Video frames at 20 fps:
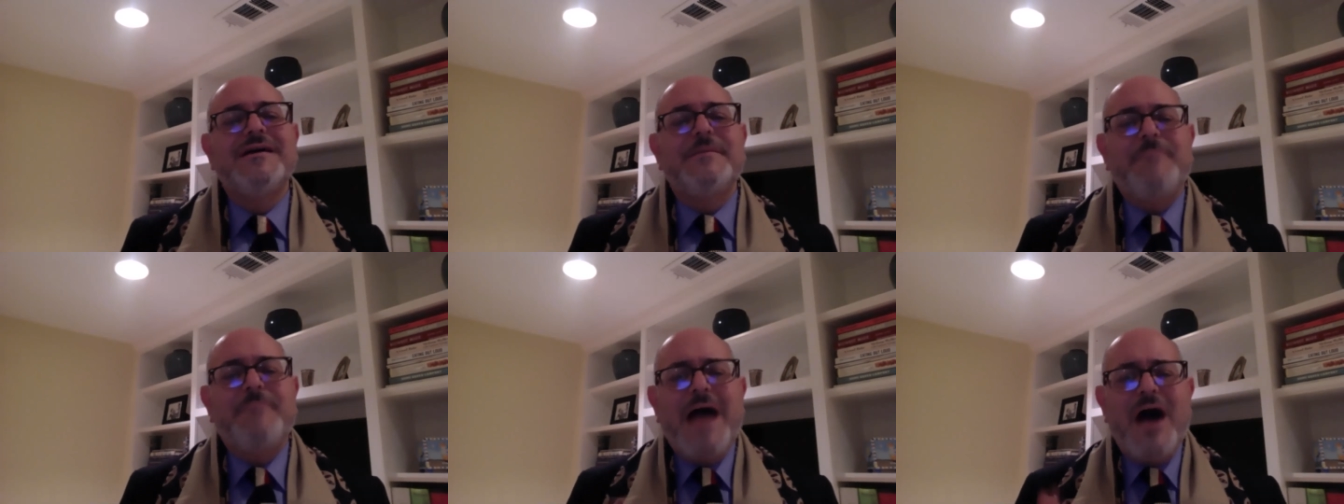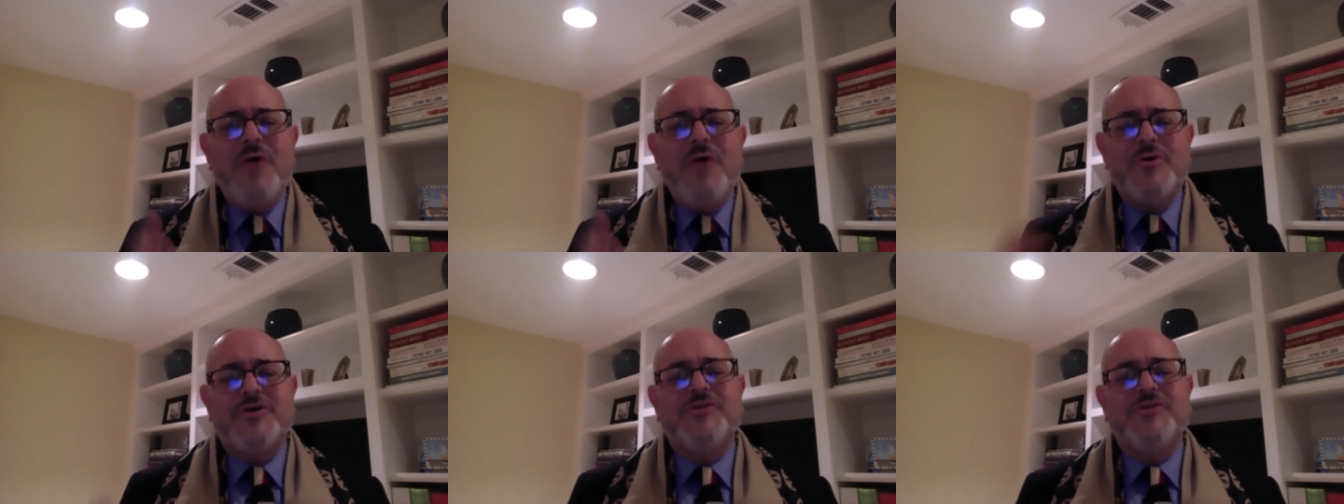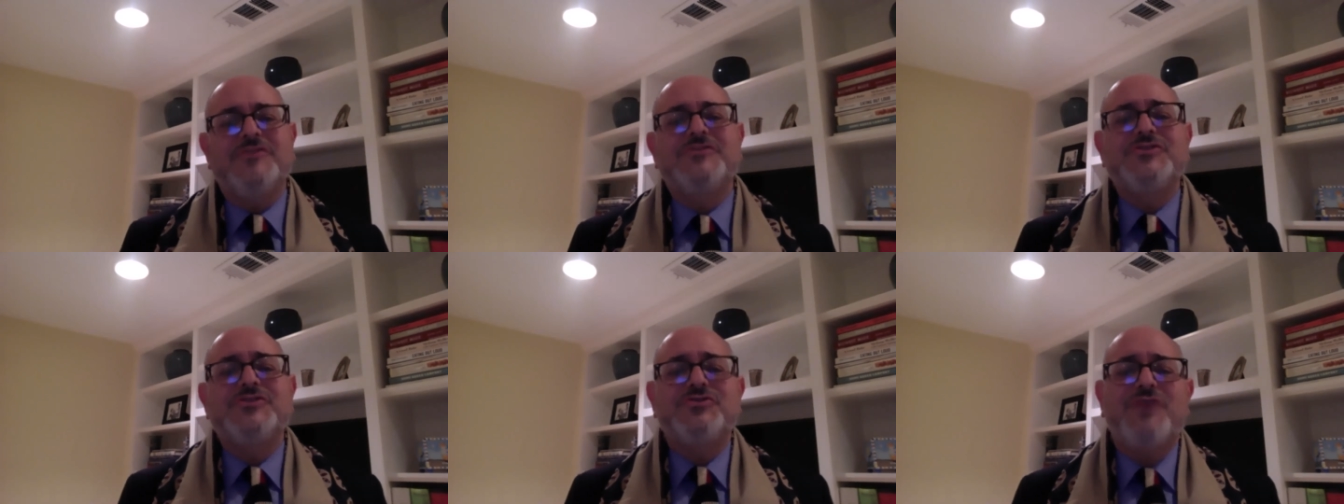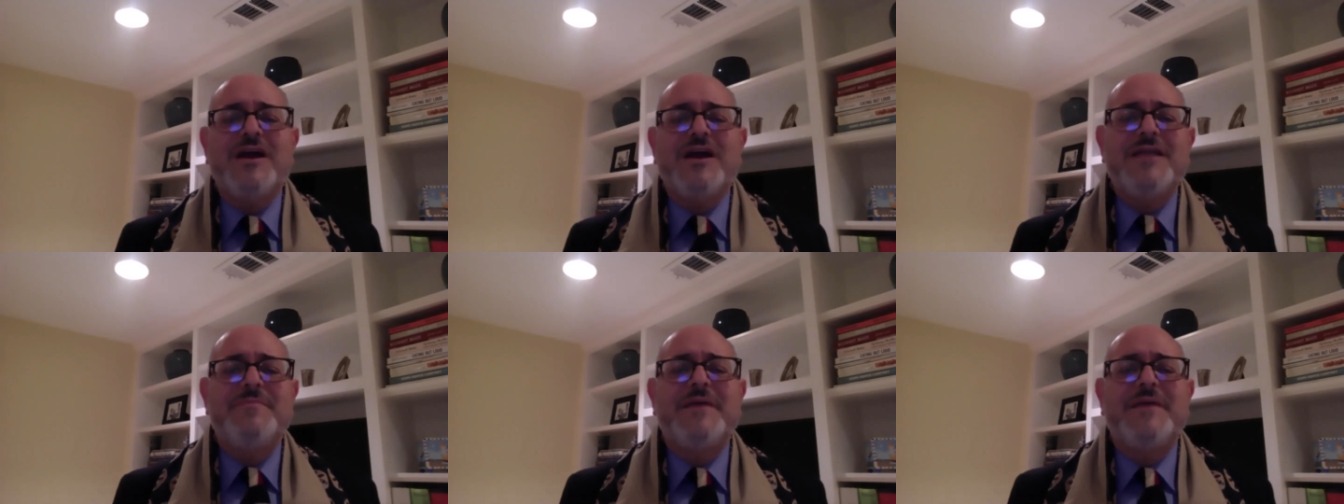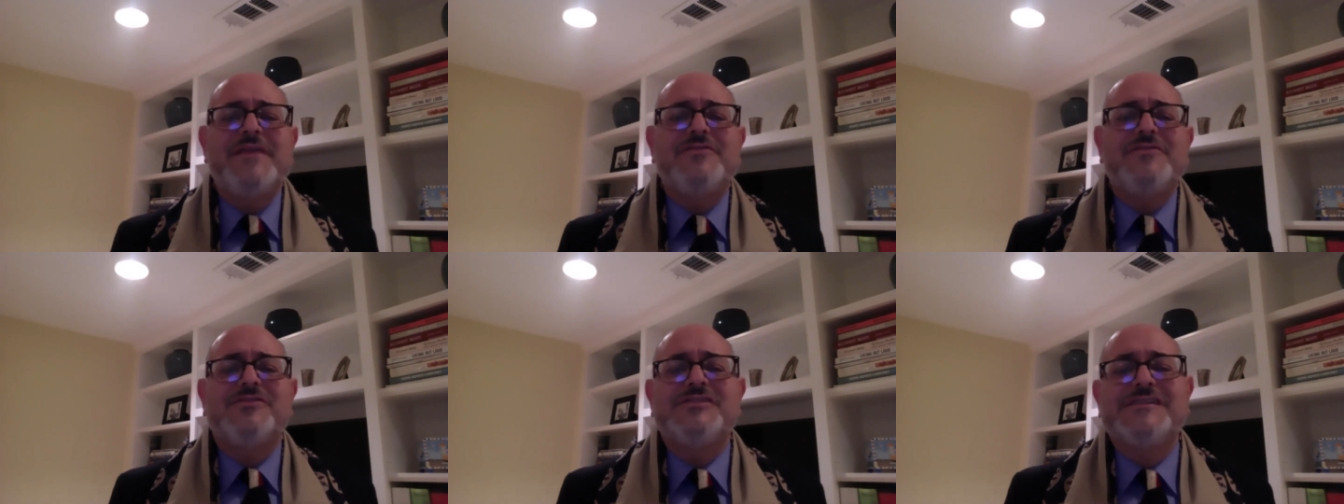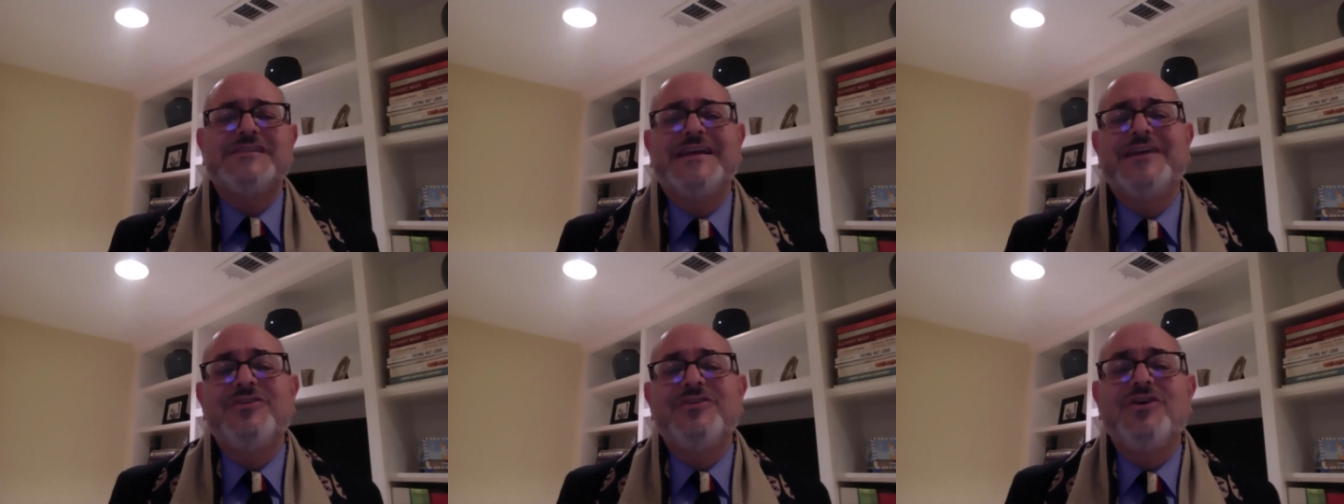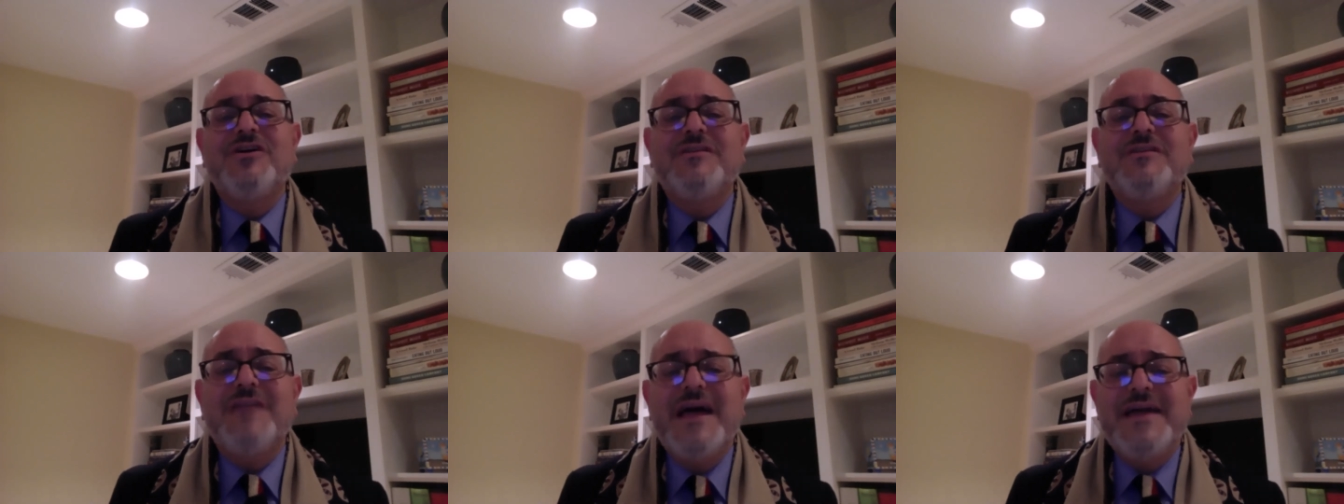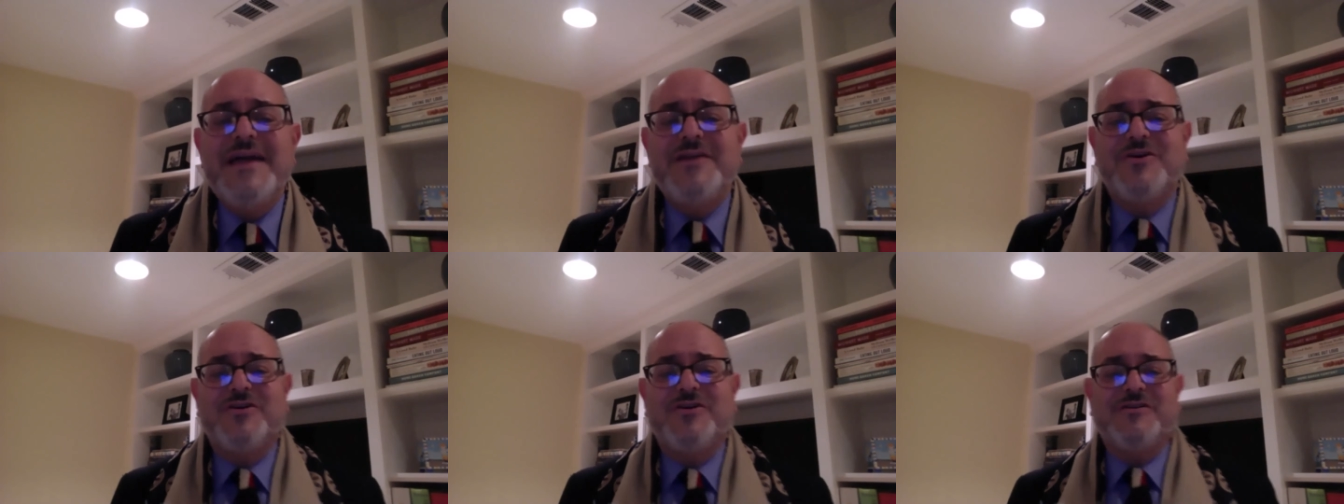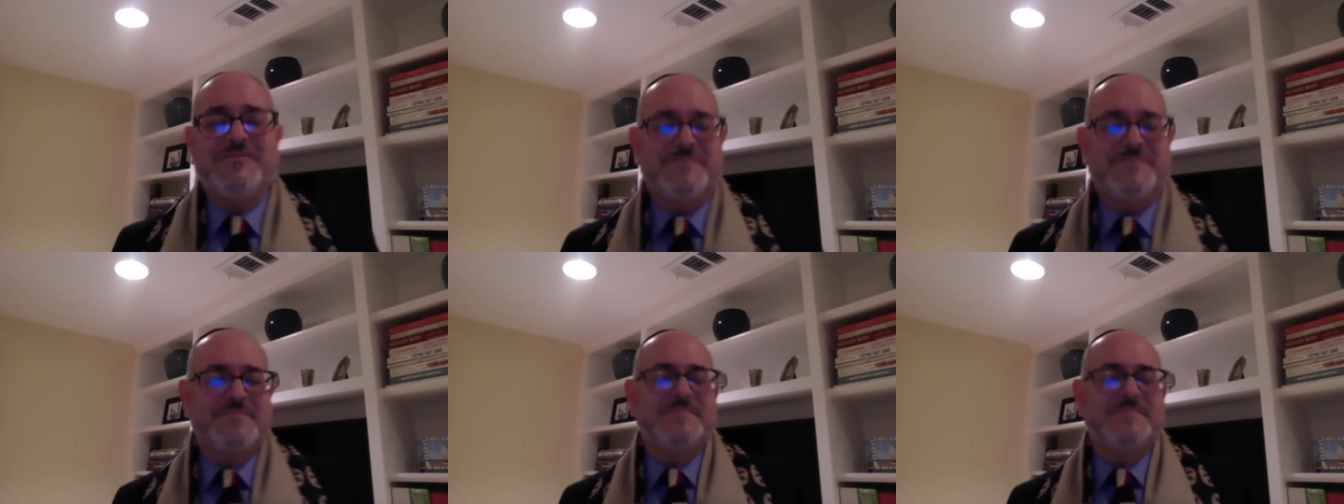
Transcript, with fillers: powder to try to make their skin look lighter?